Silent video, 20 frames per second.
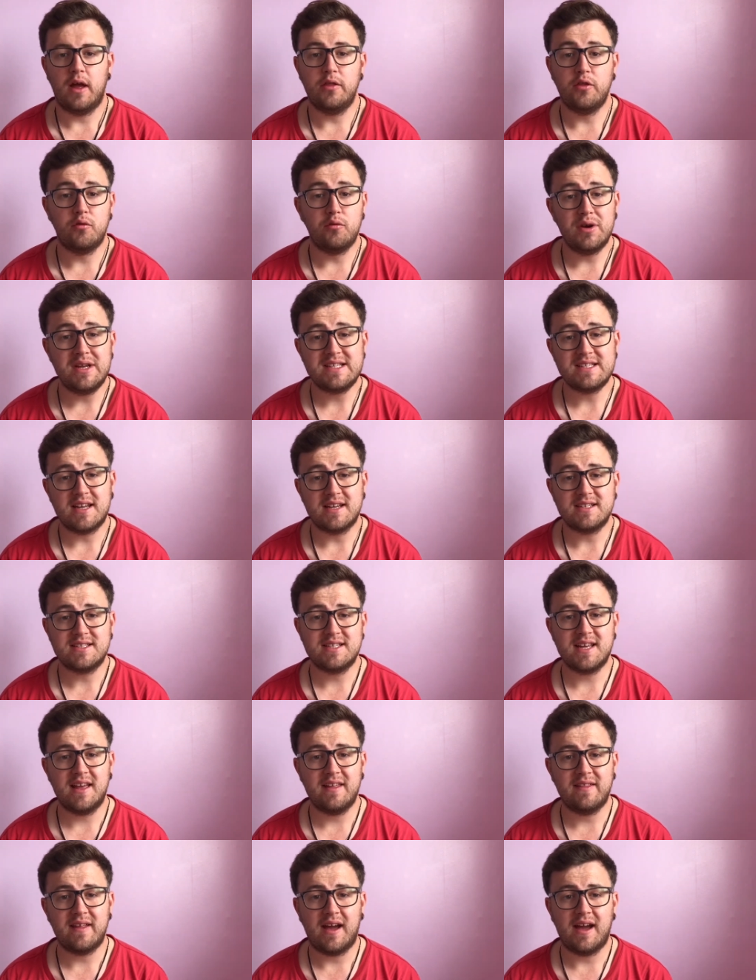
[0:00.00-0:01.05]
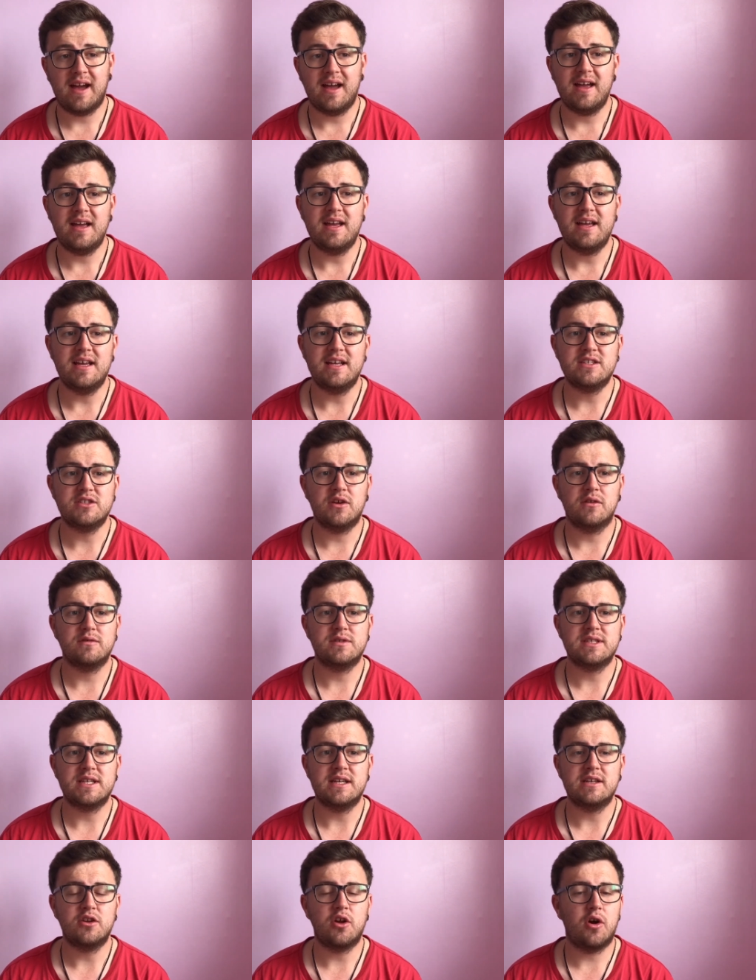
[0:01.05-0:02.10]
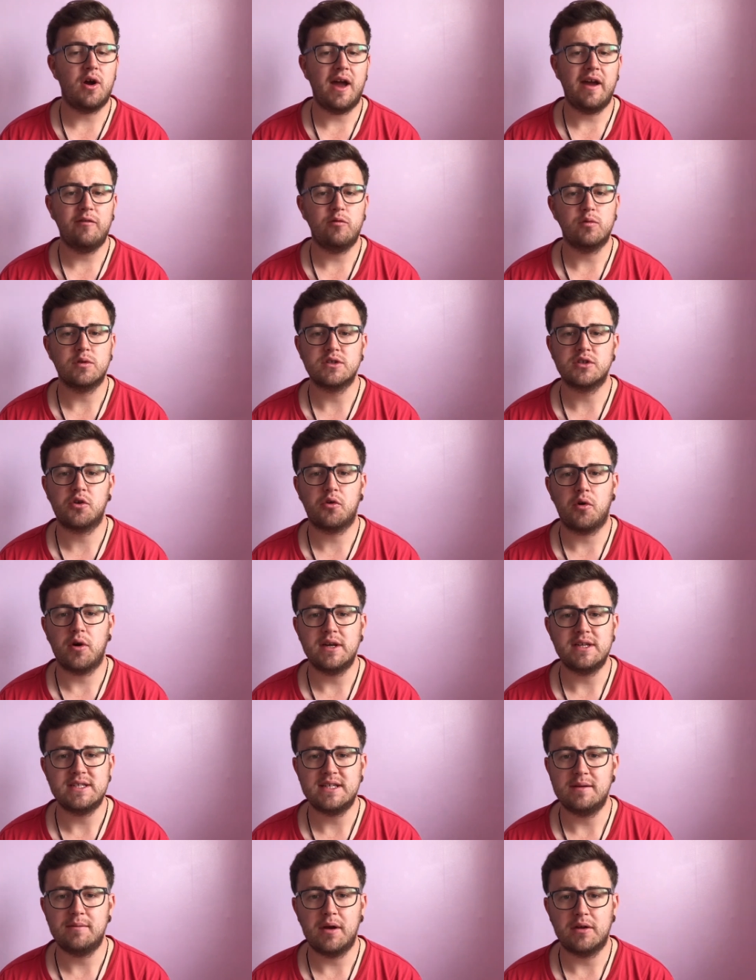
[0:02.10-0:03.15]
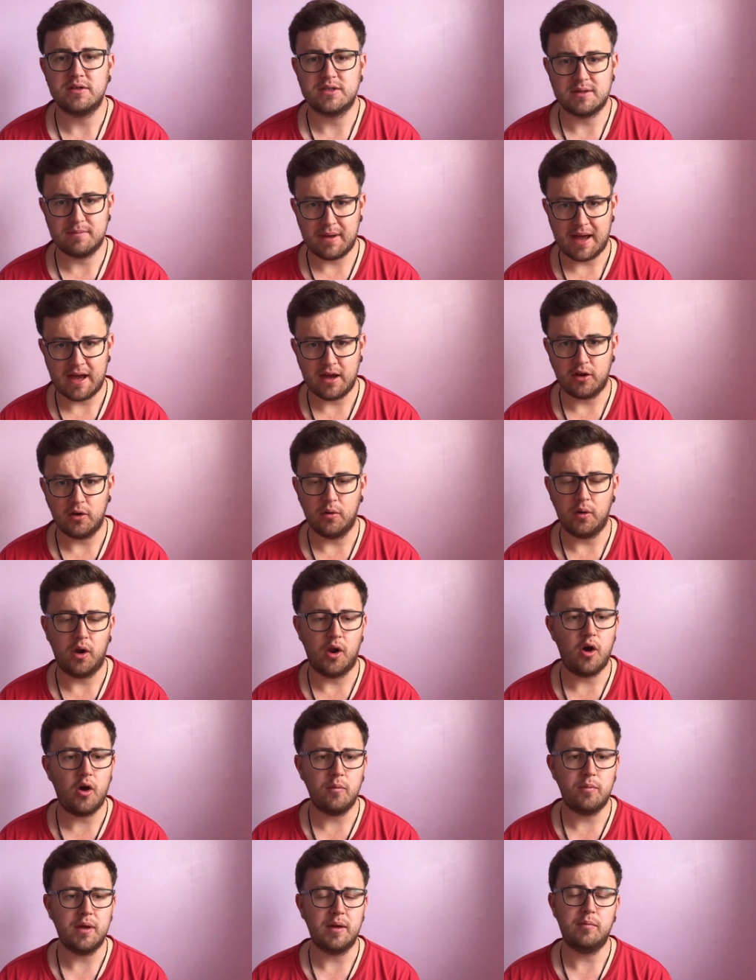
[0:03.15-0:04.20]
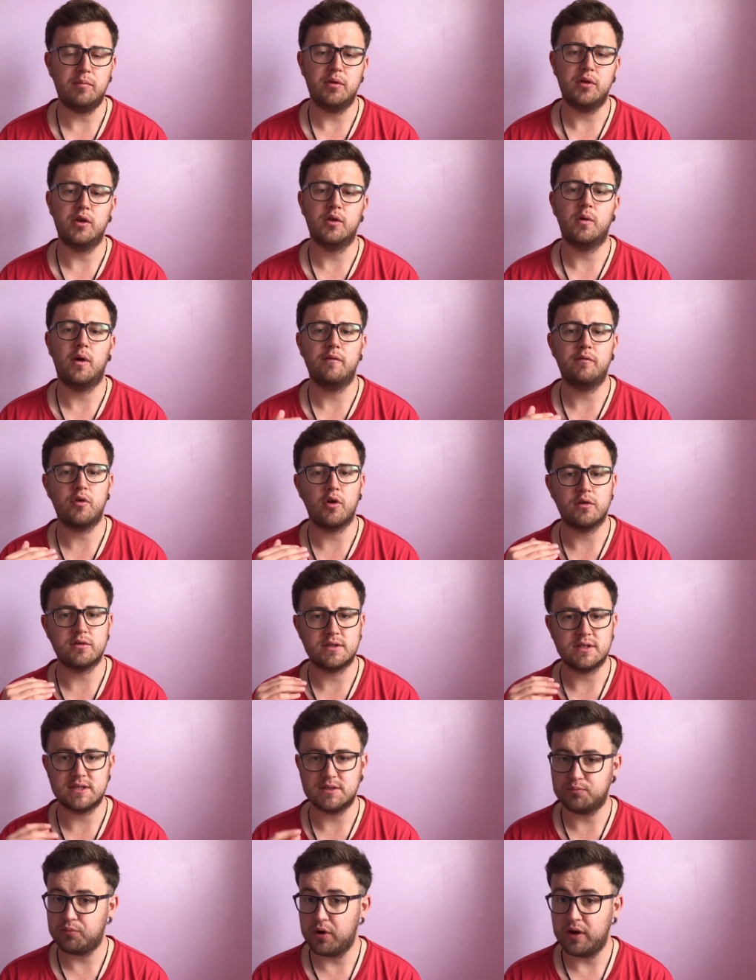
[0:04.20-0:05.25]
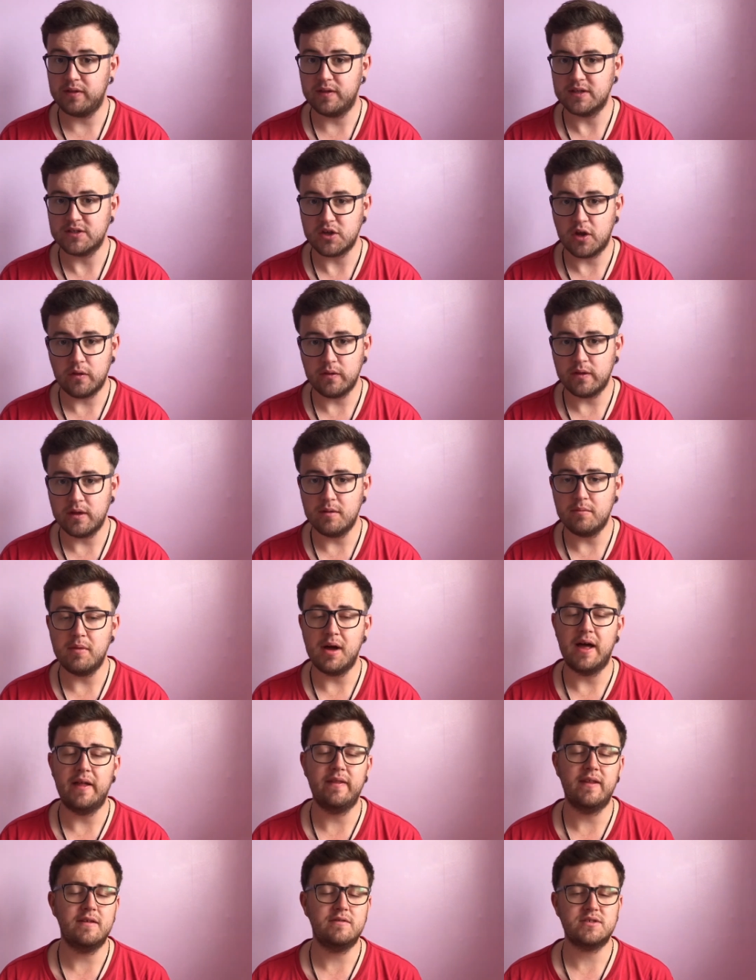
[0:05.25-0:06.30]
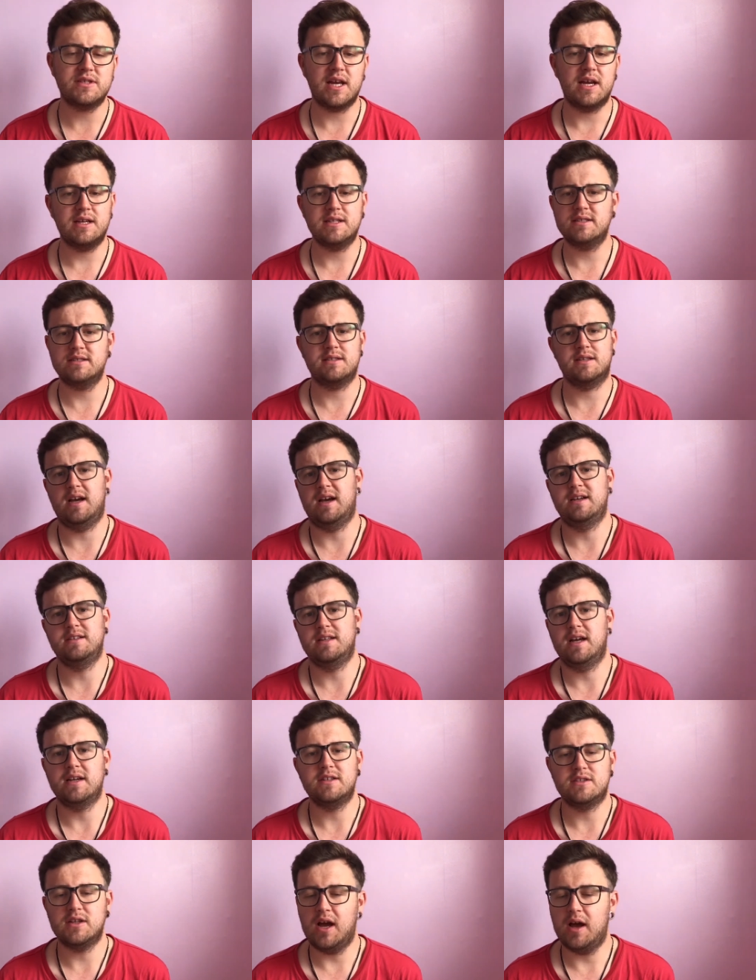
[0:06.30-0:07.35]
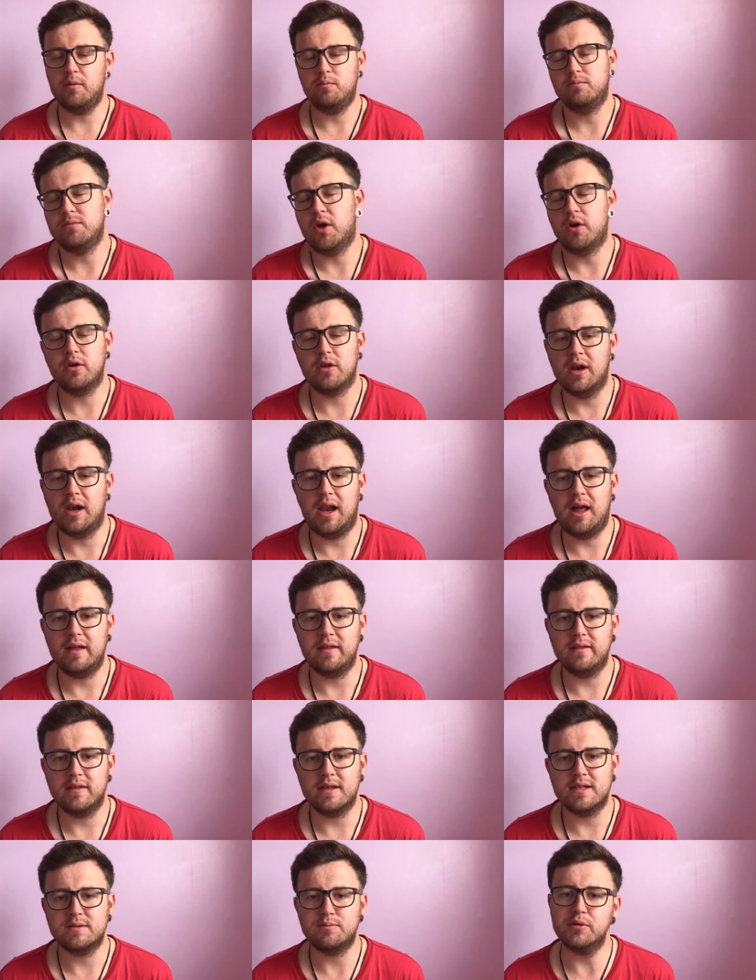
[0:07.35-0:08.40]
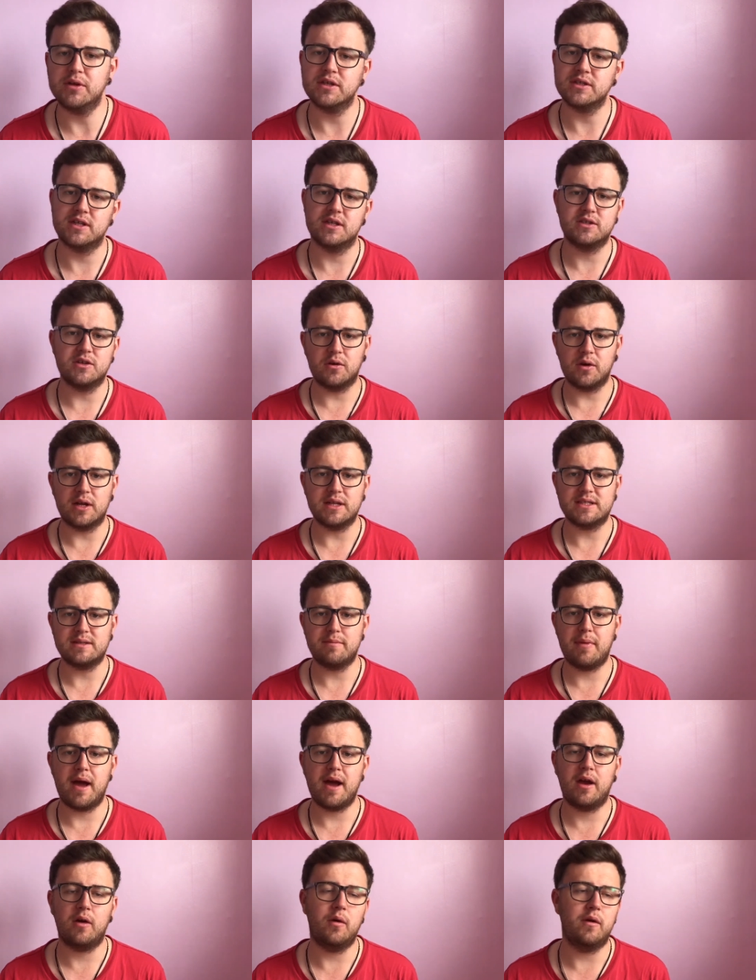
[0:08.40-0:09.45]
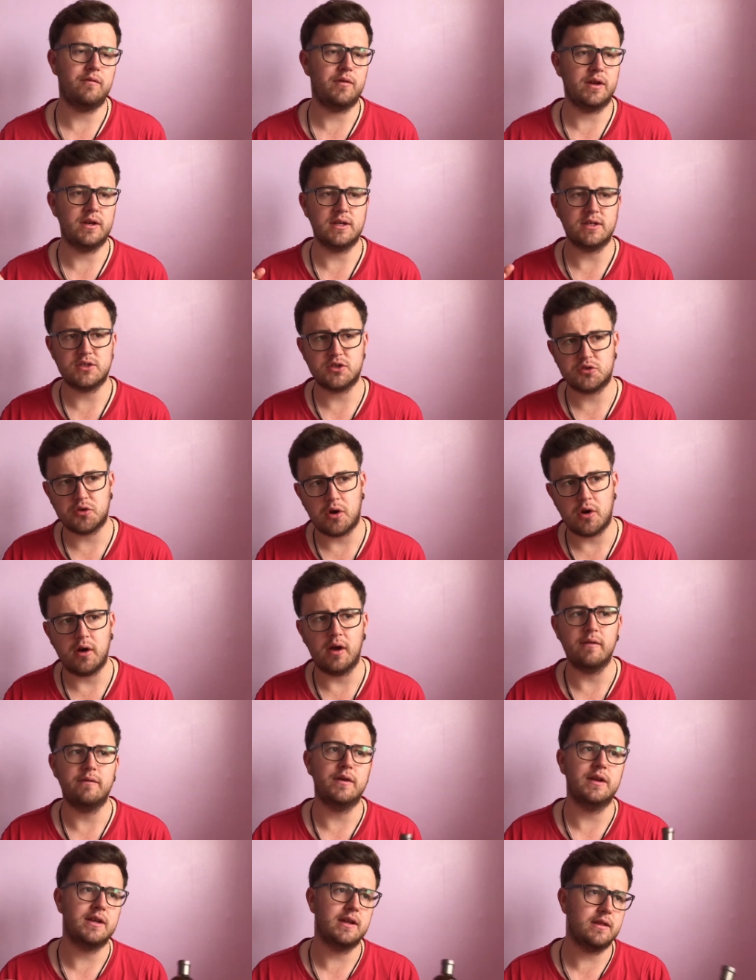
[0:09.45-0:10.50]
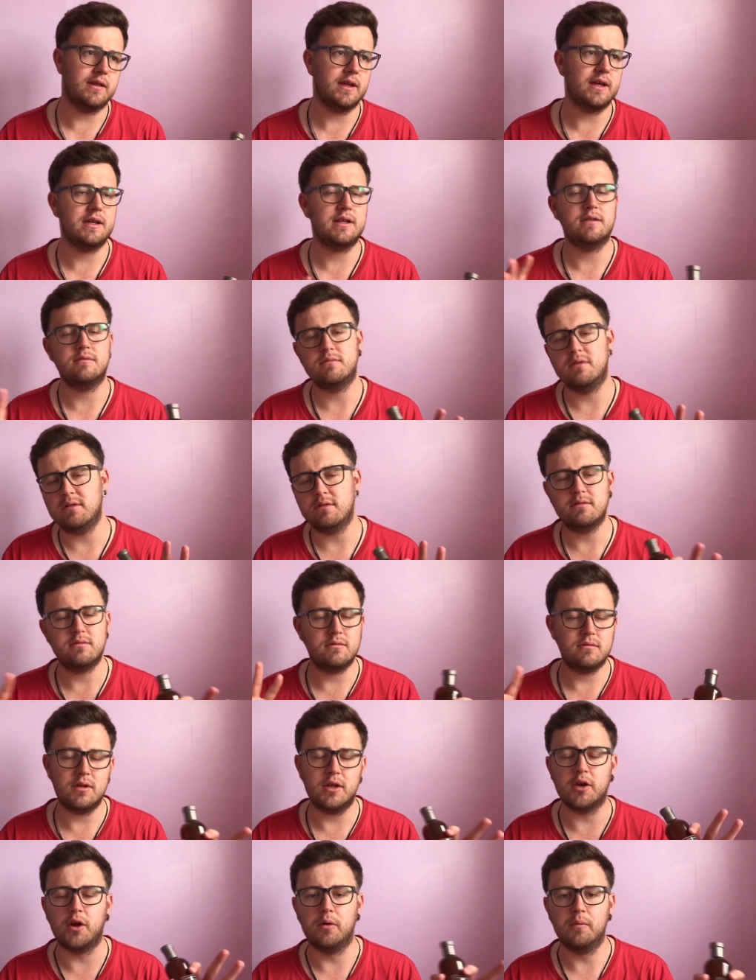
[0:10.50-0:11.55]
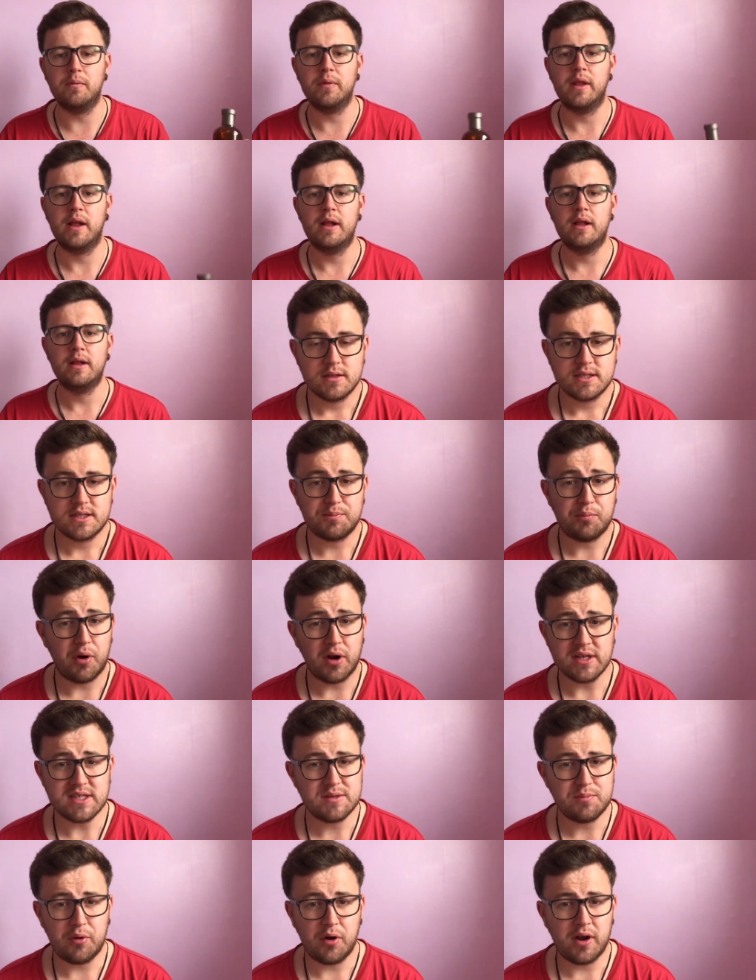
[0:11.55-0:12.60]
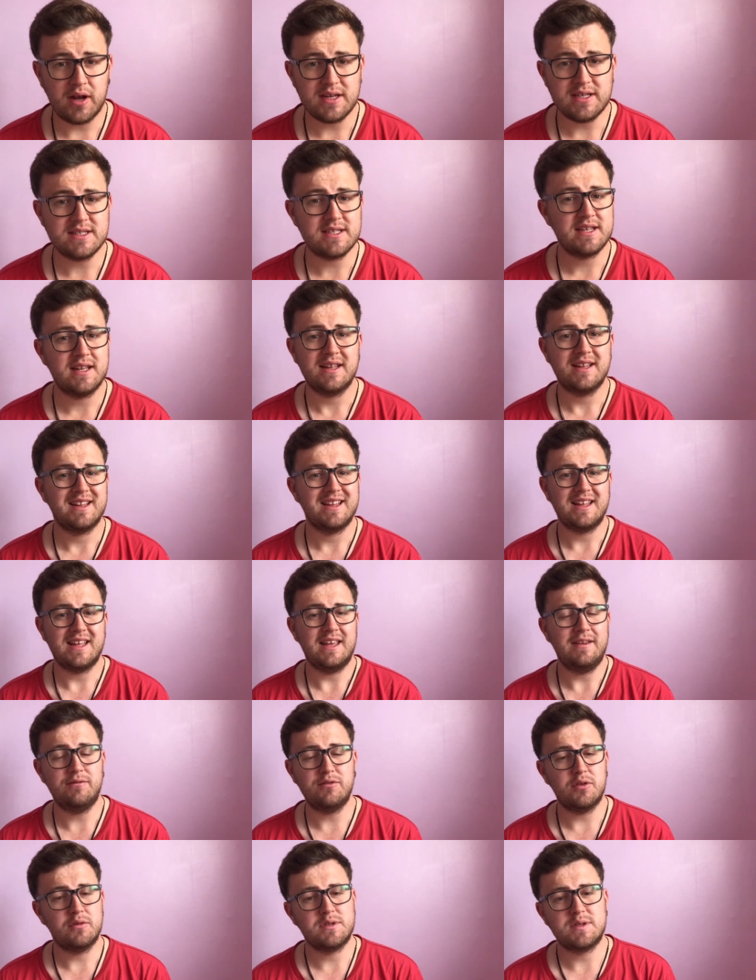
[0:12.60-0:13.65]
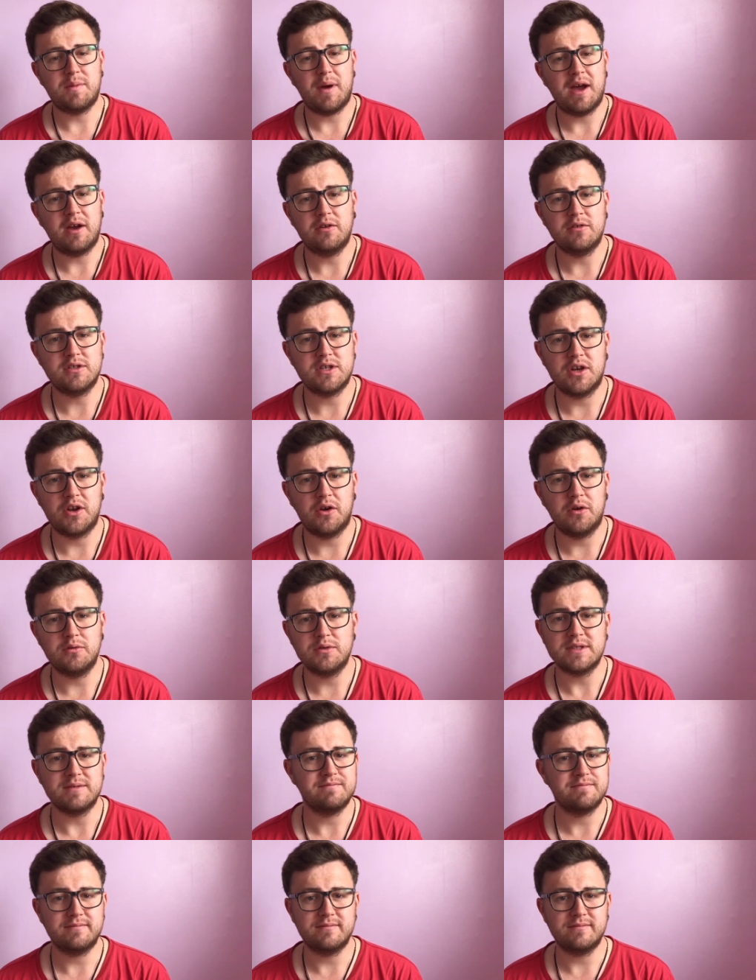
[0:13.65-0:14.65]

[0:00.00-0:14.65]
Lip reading: And the reason I say that is obviously not everyone's crazy about tobacco. A lot of people, you know, I've gone to spray this on them and they've said, I'm not gonna like this because I don't like tobacco, I find it strong, I find it you know. Surprise, surprise, even though tobacco is a note,